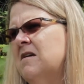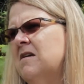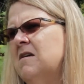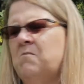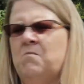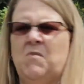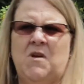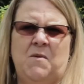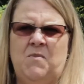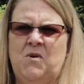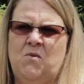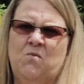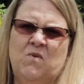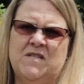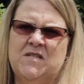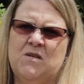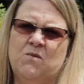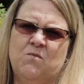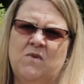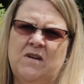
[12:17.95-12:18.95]
it maybe
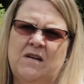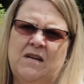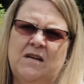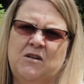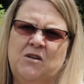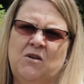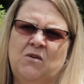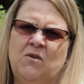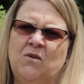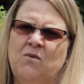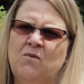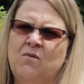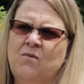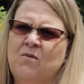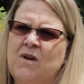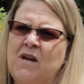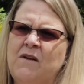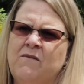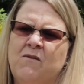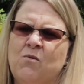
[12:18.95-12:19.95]
wasn't what
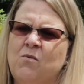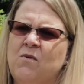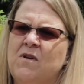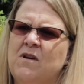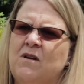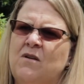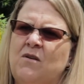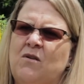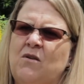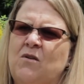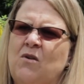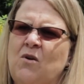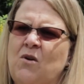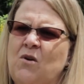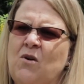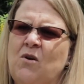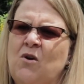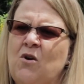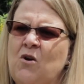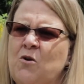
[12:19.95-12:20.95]
everyone
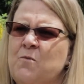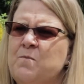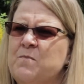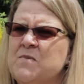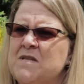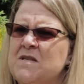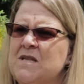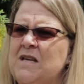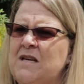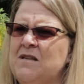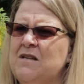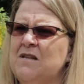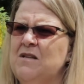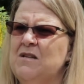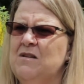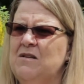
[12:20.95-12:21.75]
hopes that